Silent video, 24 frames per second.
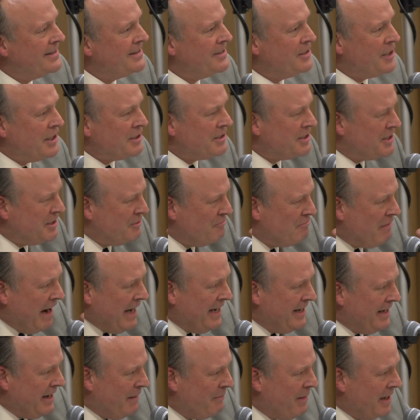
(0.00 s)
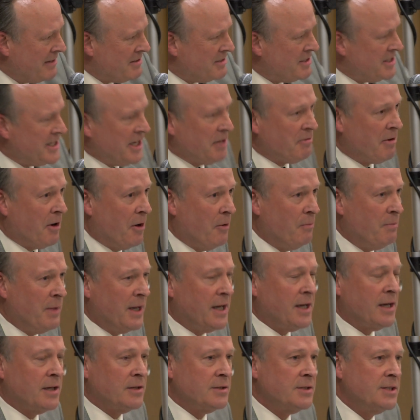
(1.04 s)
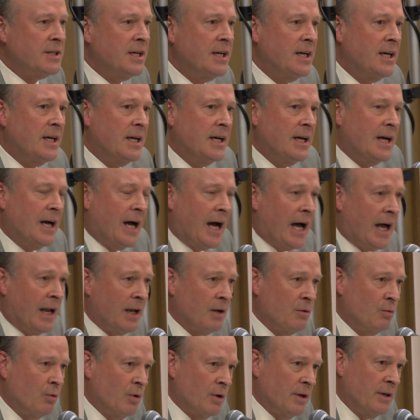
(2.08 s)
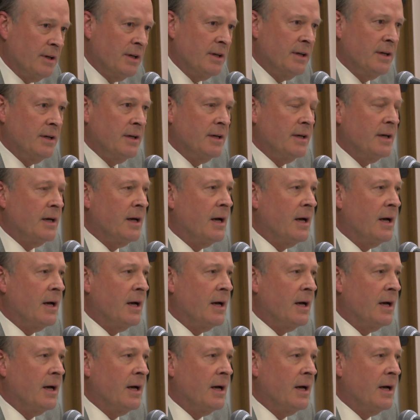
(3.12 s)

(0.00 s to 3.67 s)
Just write about zero, because Hollywood